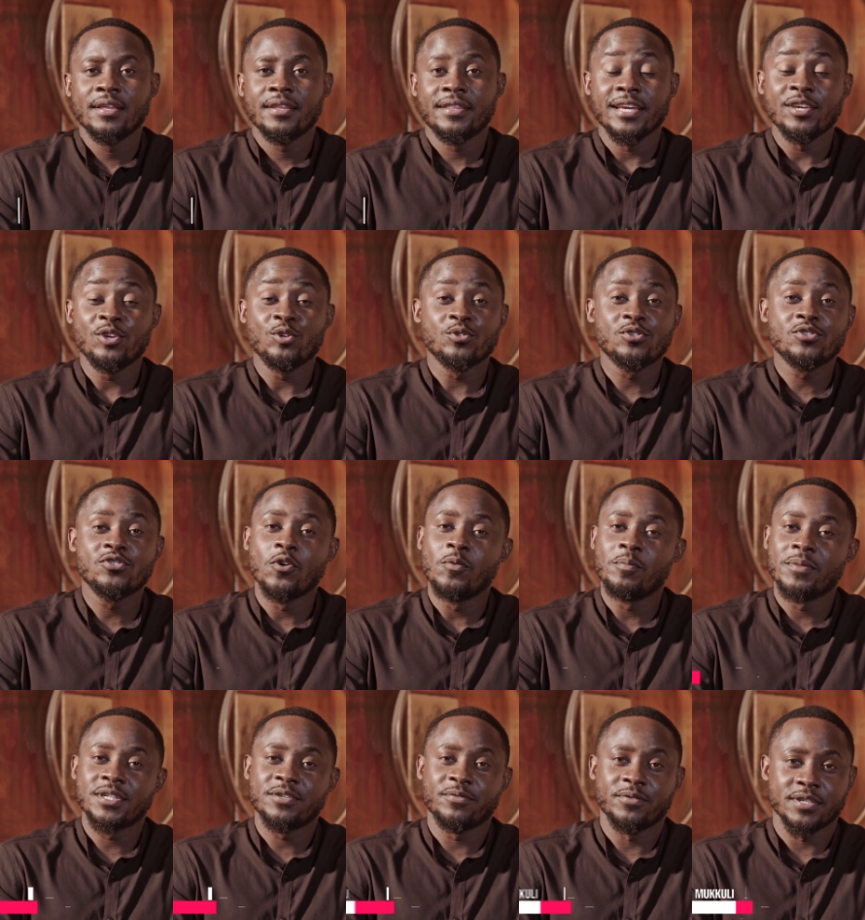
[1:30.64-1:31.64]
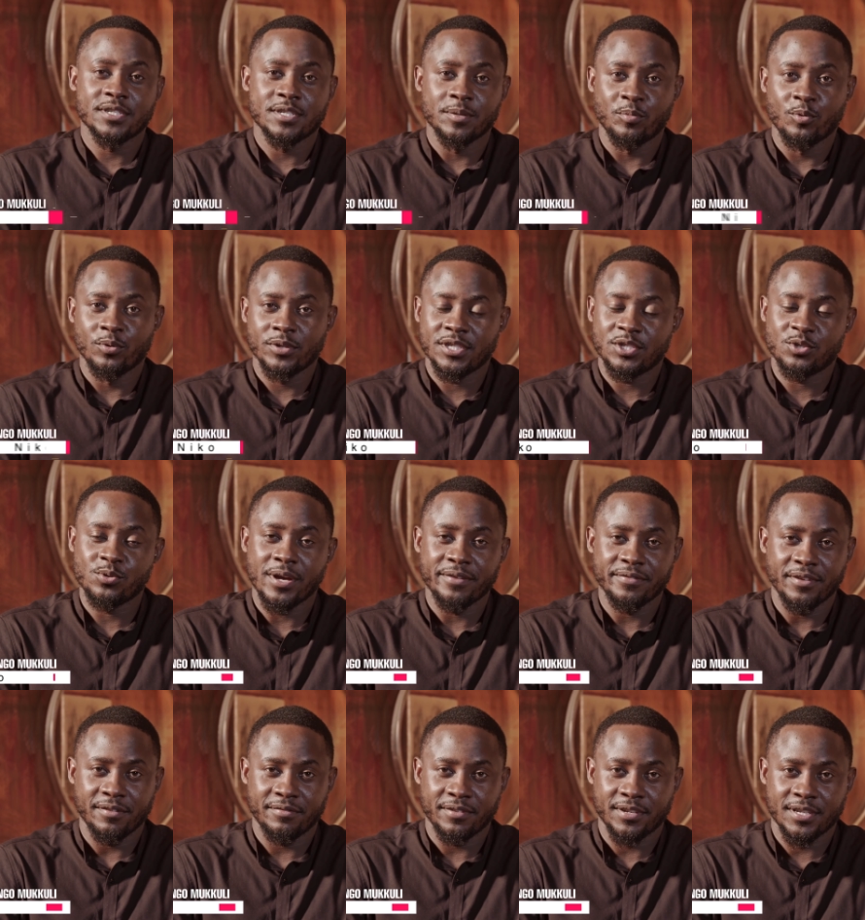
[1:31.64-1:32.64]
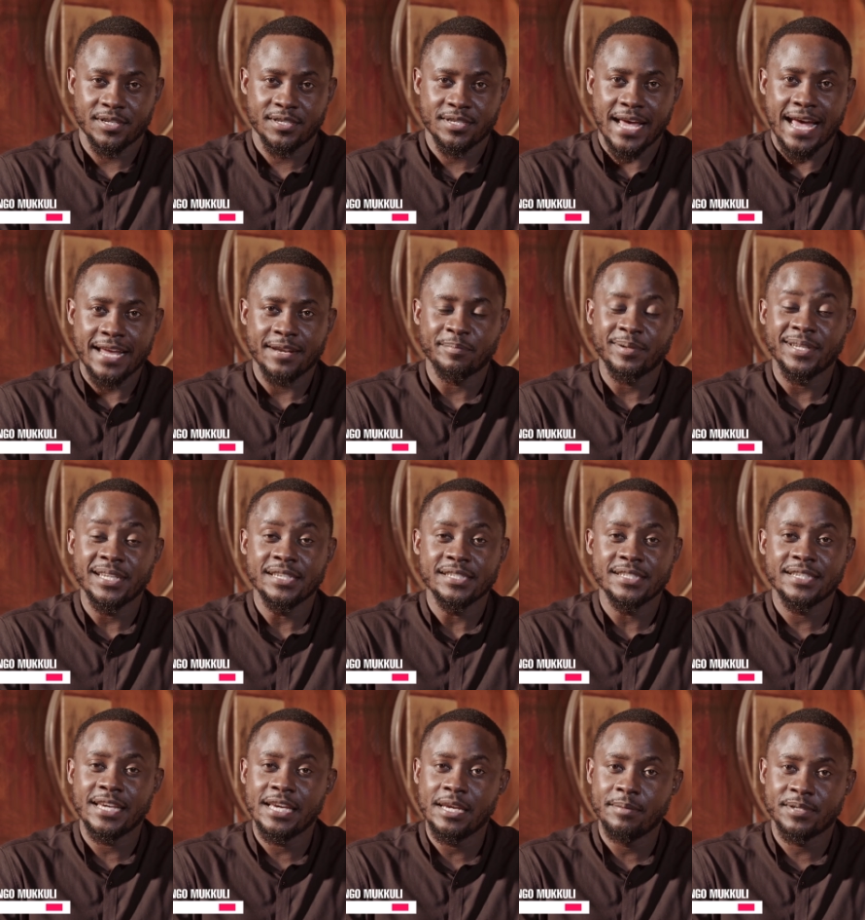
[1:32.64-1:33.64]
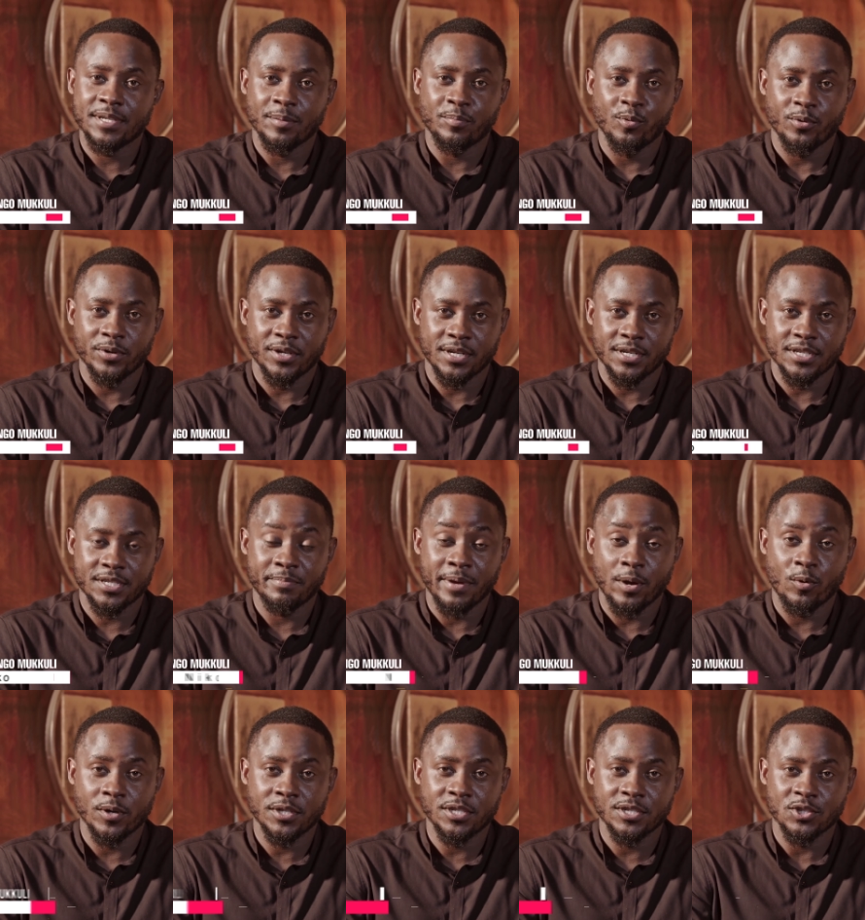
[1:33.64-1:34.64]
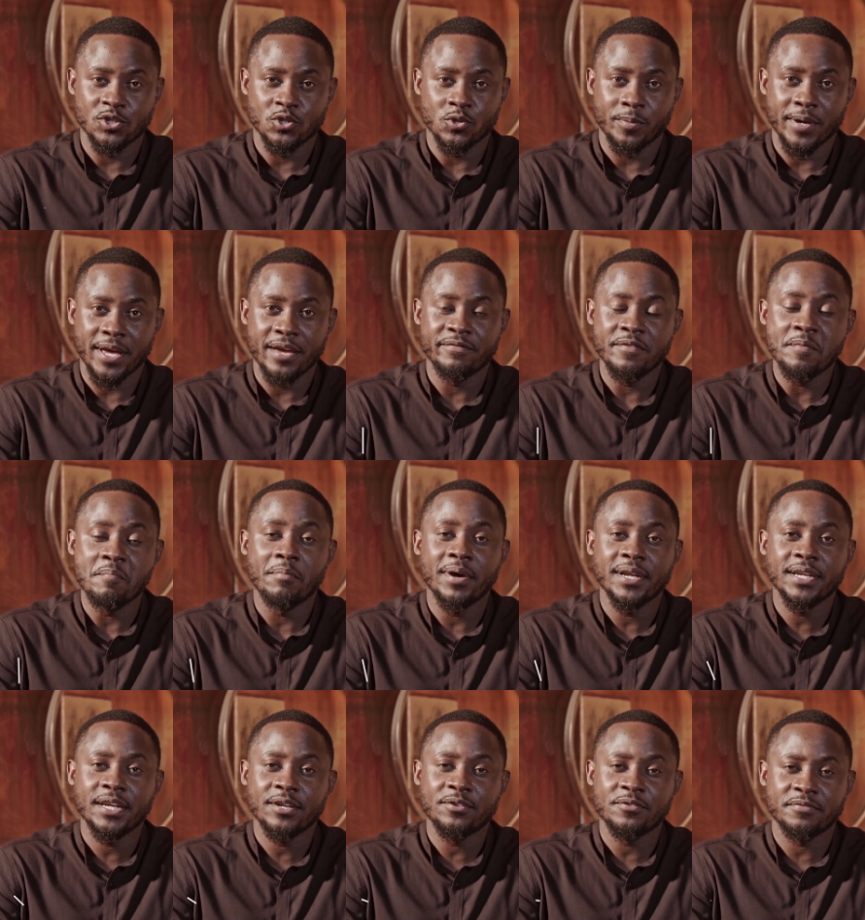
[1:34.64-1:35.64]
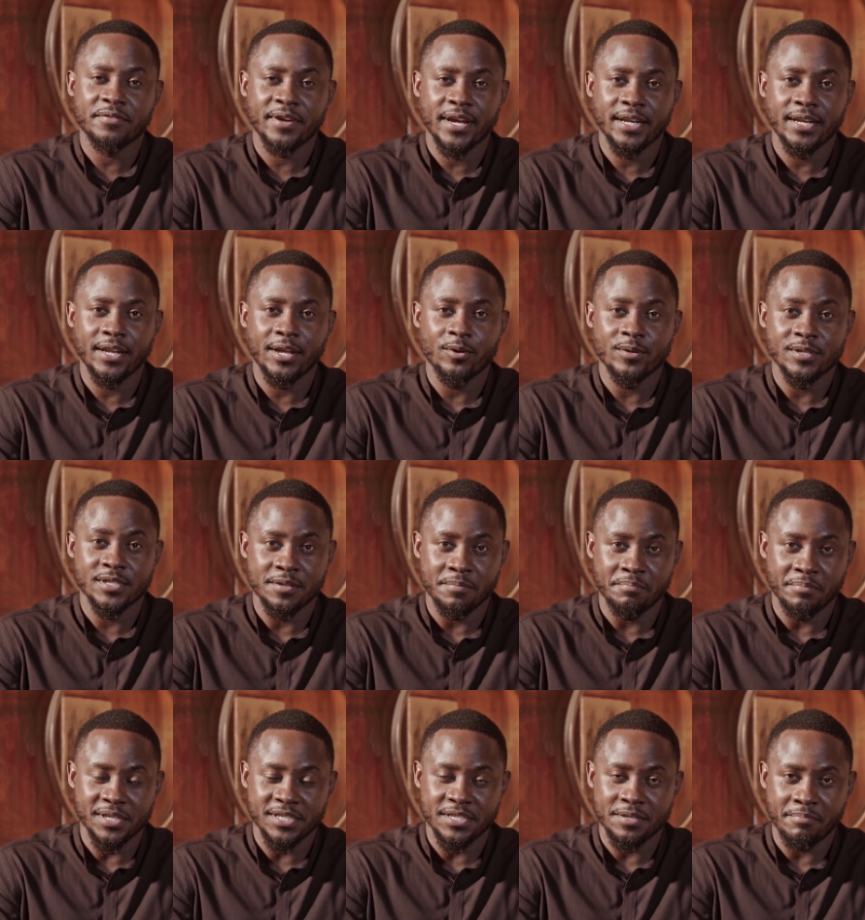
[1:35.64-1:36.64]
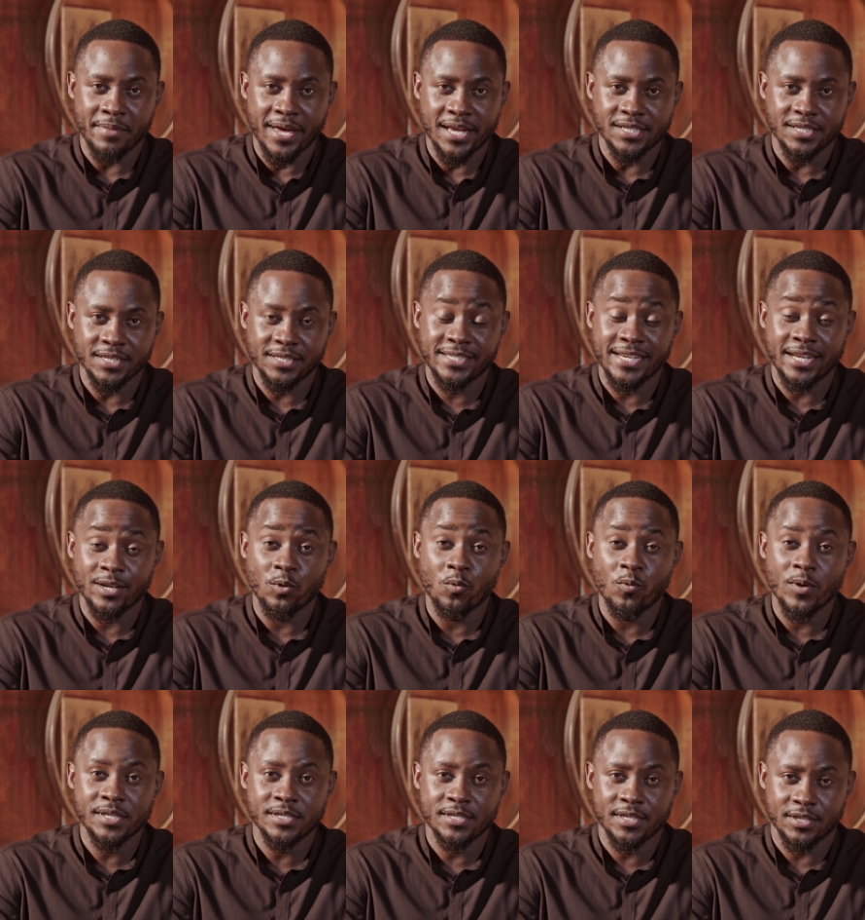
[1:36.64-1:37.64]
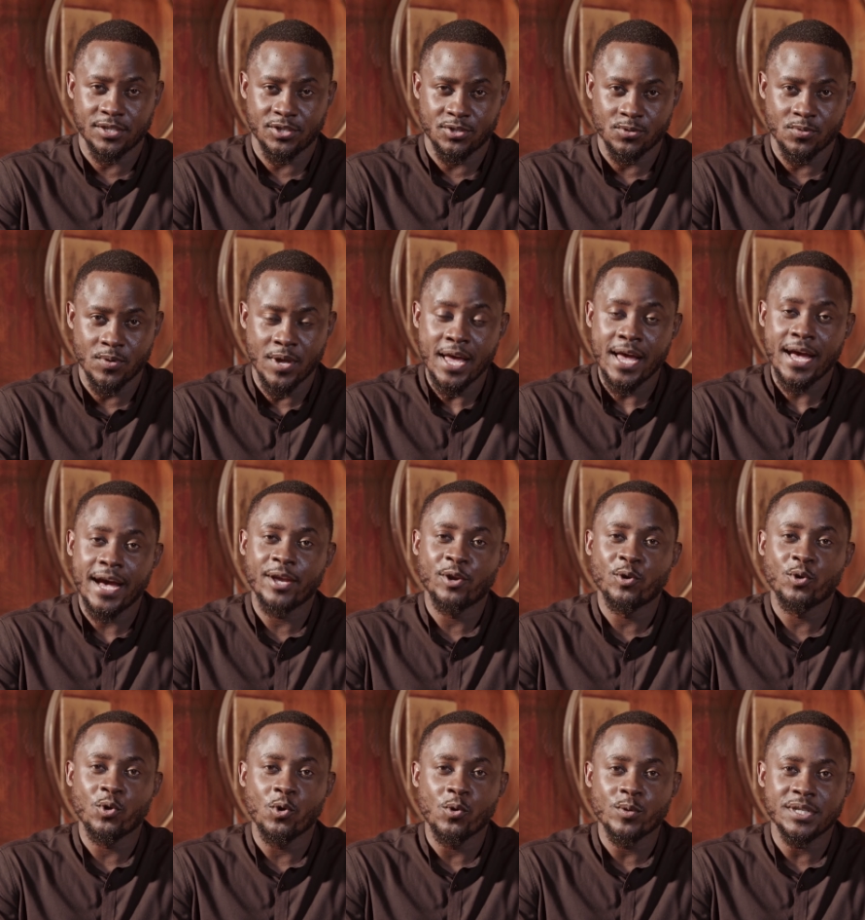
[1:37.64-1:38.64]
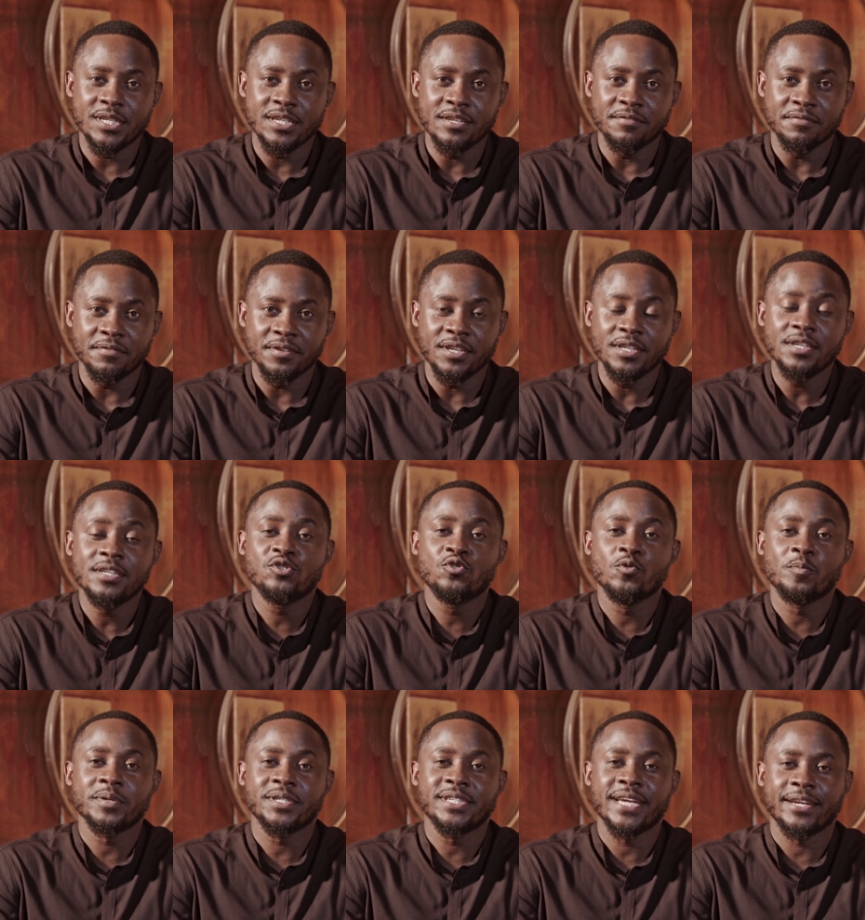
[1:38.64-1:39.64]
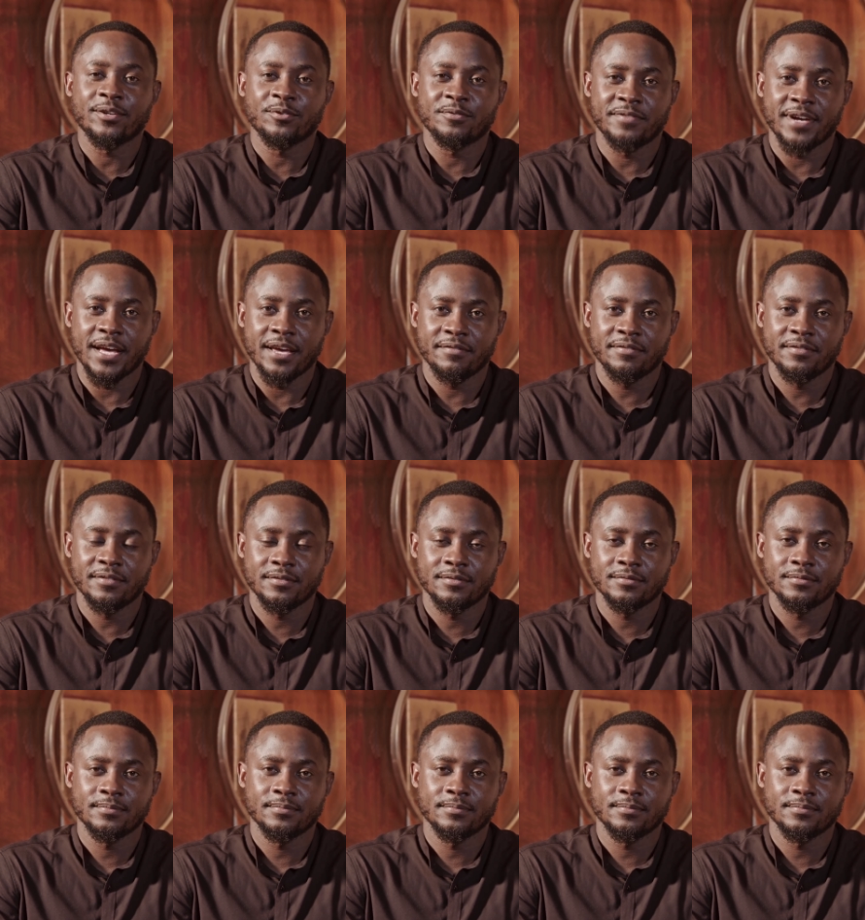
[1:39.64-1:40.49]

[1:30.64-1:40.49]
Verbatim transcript: Thank you so much for the support that you have given us. And please keep supporting us by watching Zuba every Monday to Friday on Zambezi Magic Channel 162 and on GoTV Supa Channel 5.